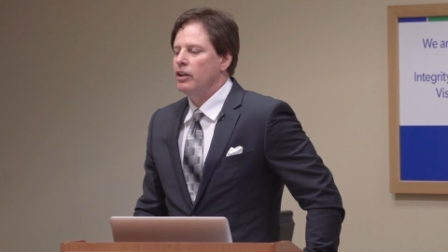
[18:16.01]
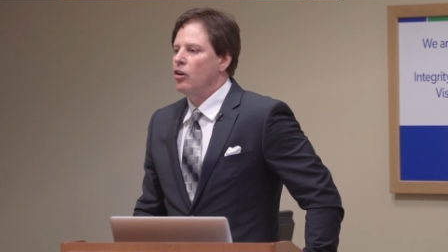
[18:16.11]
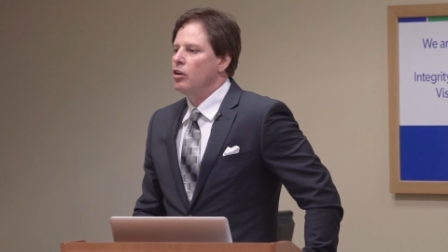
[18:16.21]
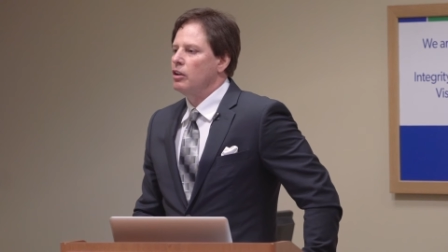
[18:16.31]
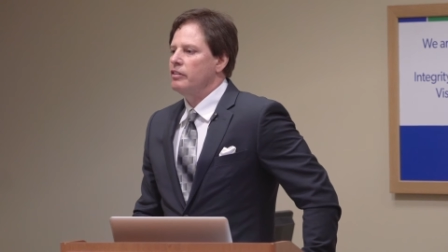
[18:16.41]

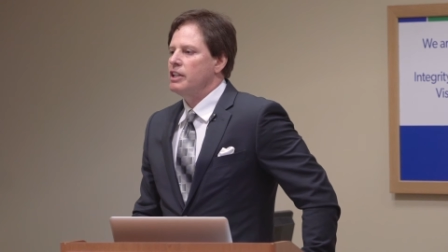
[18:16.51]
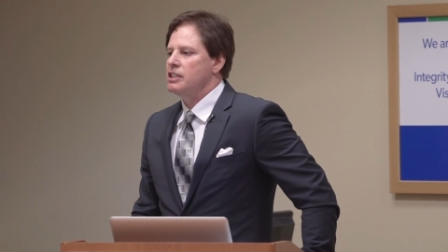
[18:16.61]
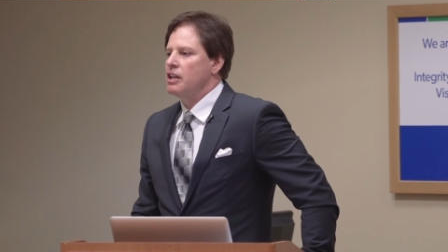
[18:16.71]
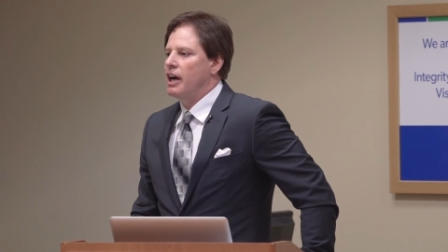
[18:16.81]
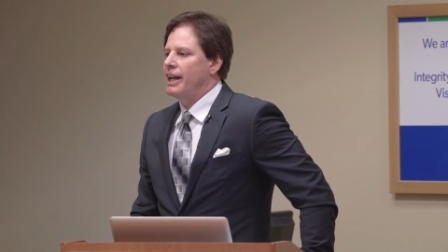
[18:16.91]
in all of
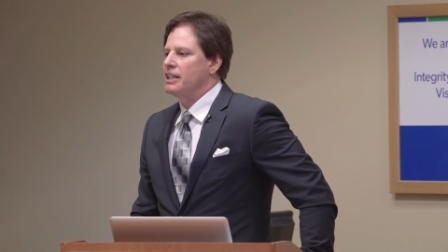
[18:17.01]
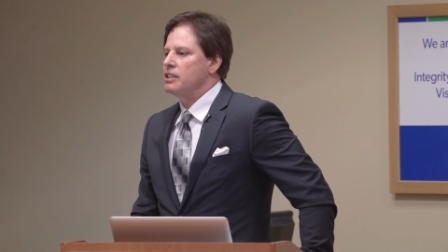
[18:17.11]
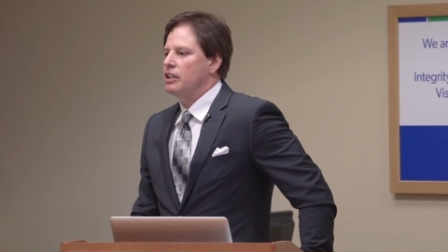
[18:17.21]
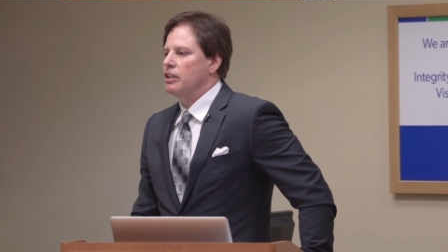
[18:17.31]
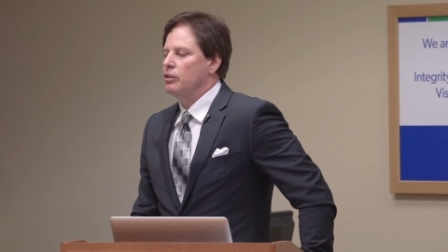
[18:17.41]
these
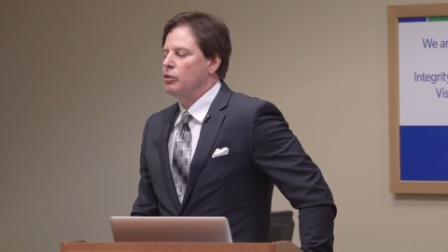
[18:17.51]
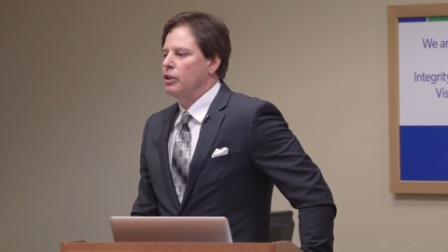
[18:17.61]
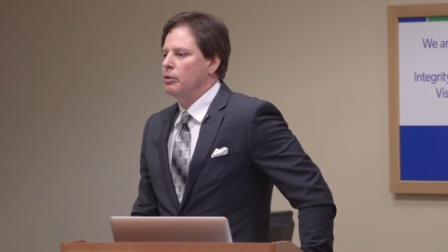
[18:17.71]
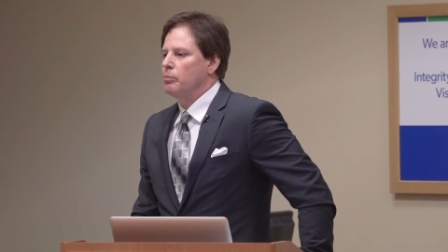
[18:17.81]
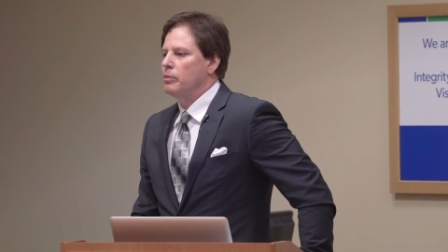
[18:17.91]
diets that,
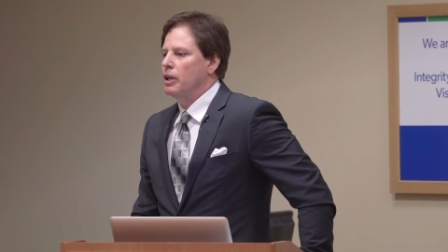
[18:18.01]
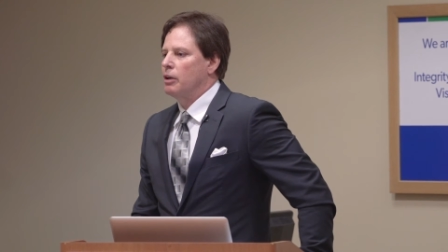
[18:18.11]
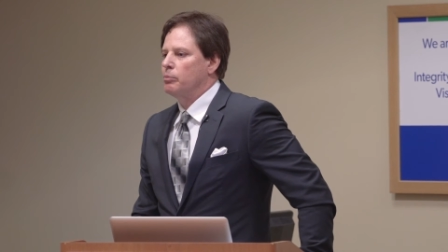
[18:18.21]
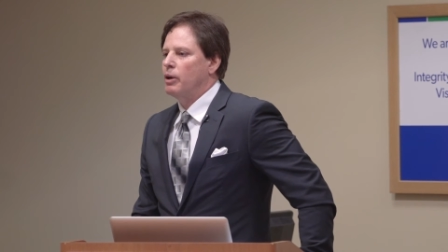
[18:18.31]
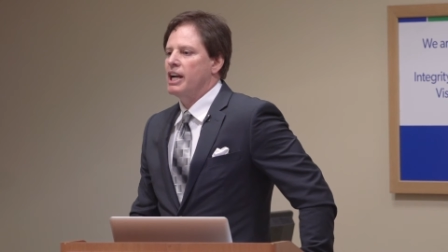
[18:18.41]
that
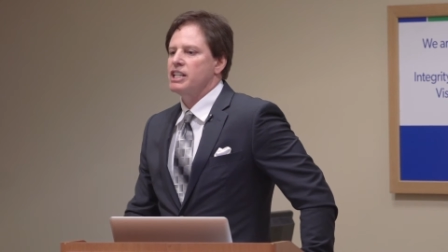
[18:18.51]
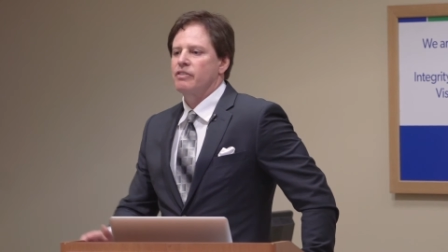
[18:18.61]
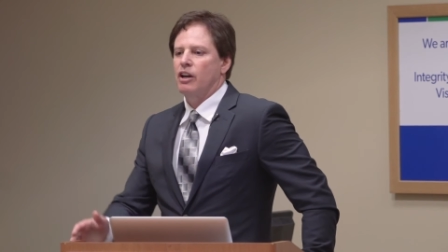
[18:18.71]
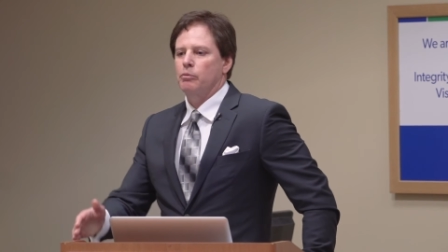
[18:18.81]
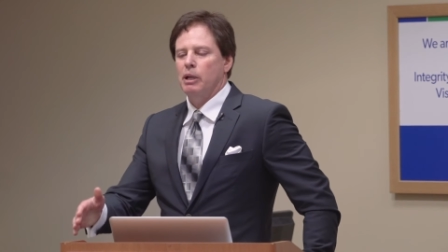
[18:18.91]
uh,
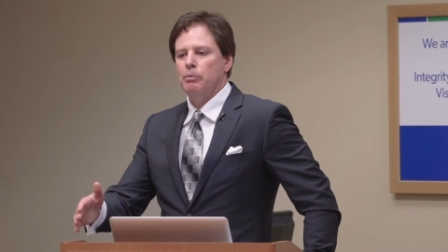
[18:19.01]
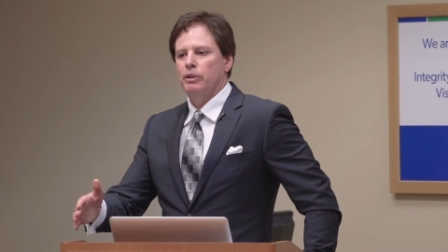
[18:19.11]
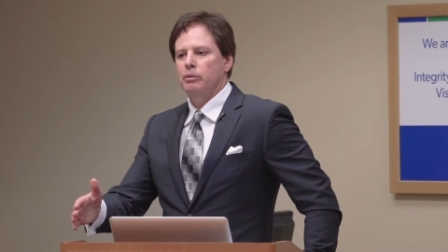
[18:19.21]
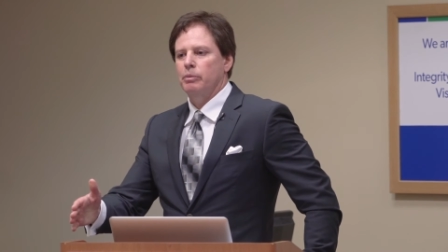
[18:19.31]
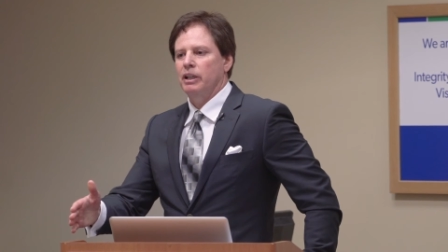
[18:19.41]
Price found
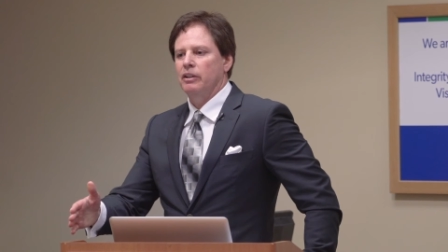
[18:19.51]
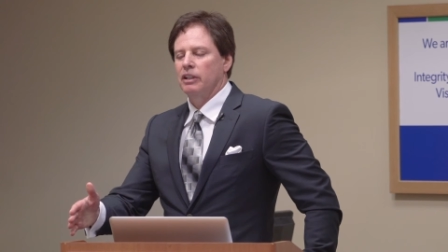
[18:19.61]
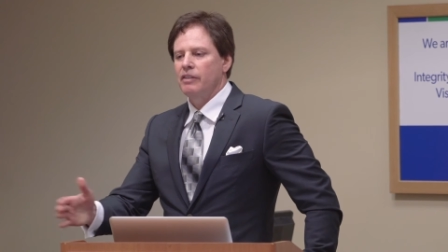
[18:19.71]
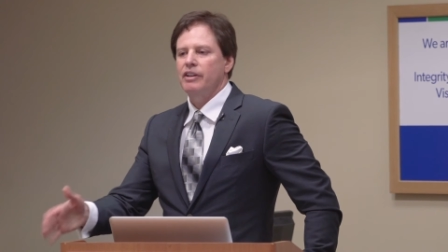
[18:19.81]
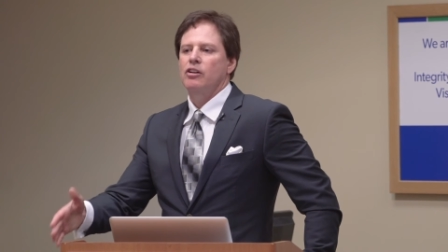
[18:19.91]
people to be
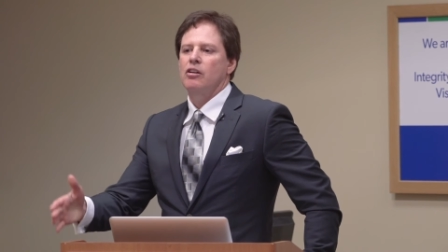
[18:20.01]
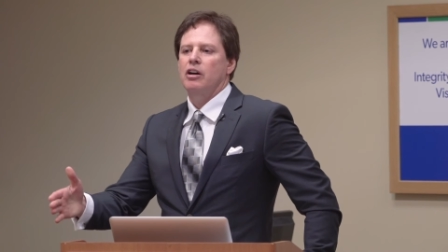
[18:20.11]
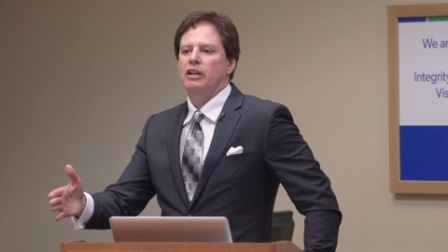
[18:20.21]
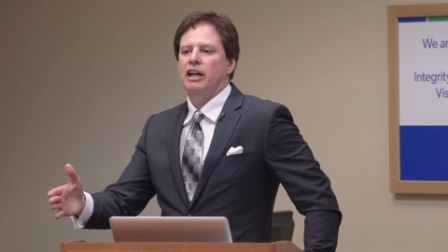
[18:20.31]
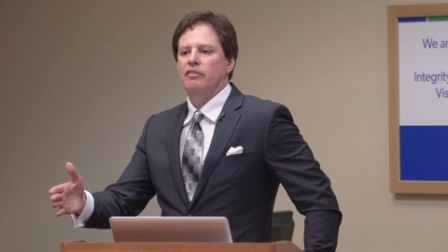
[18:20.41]
living
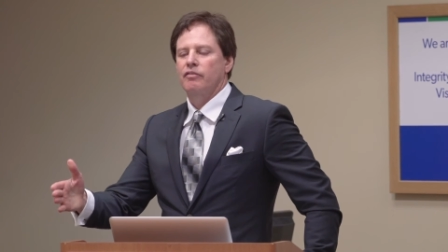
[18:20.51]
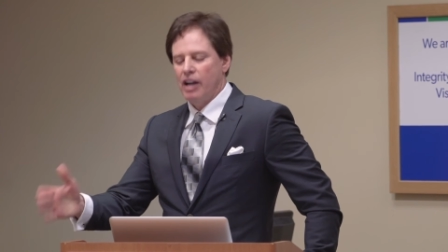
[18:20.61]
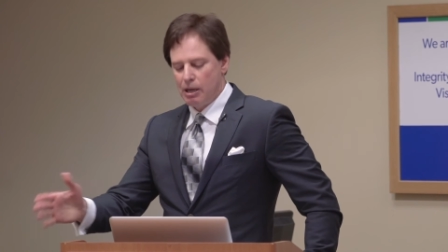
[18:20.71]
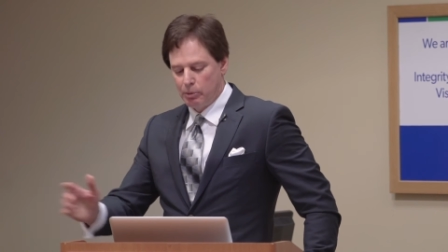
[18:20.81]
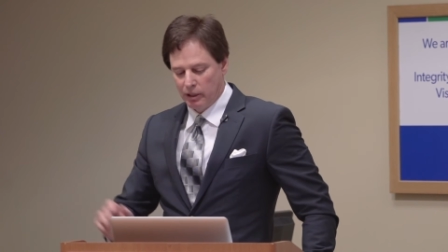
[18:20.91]
on and
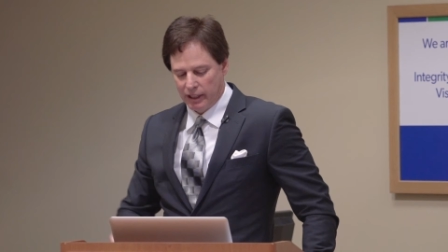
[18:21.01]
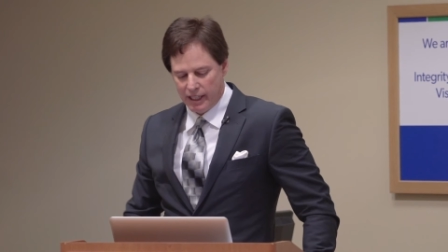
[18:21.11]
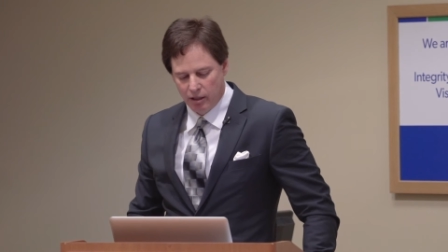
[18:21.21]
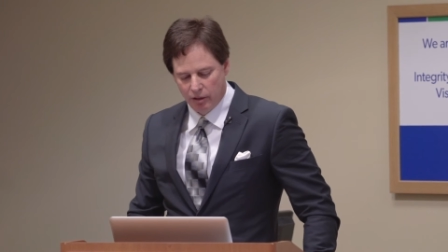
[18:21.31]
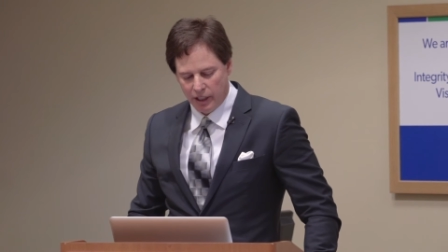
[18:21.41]

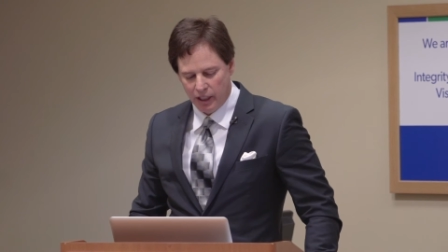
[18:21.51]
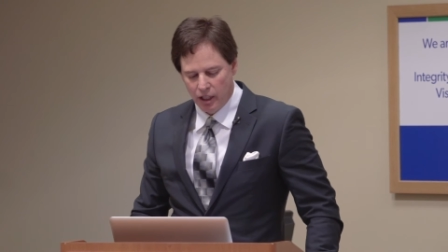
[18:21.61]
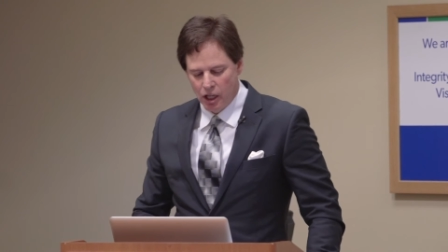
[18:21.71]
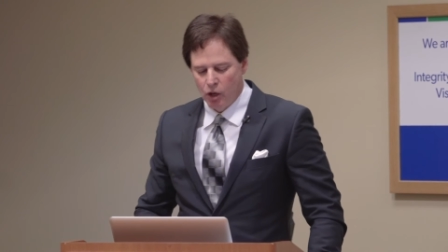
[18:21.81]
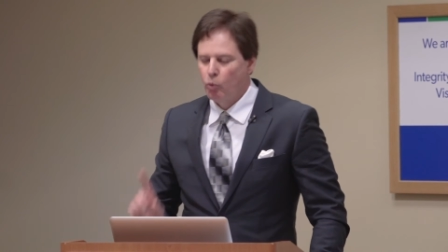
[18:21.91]
vibrantly
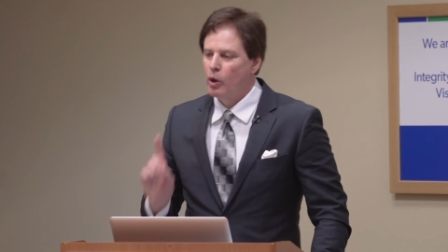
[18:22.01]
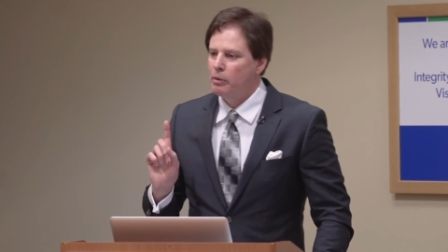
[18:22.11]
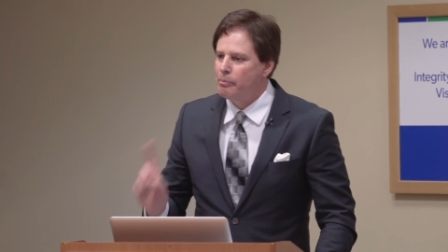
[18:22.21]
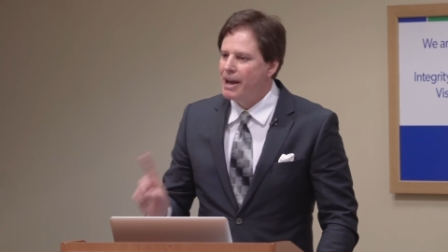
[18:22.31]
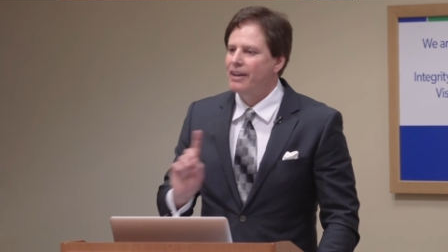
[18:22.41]
healthy.
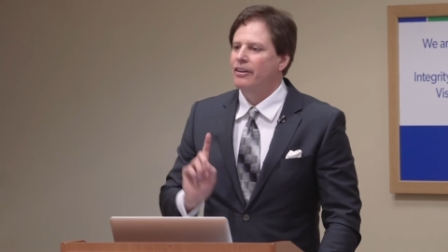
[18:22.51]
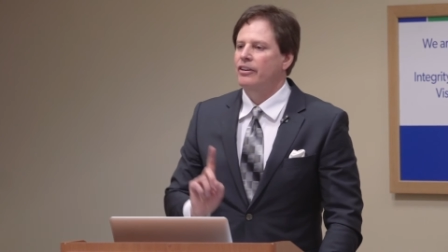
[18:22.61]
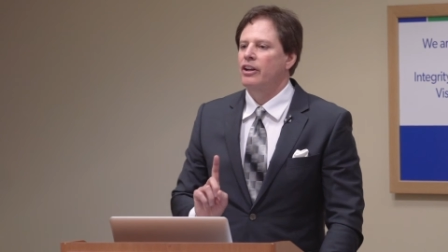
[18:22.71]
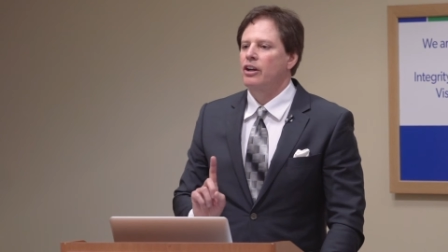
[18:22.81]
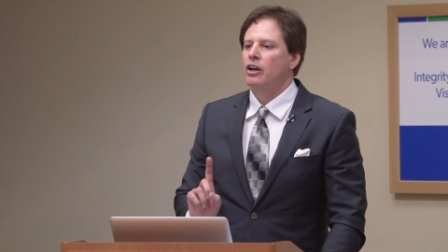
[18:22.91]
What
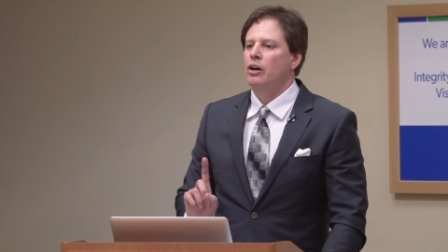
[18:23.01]
mattered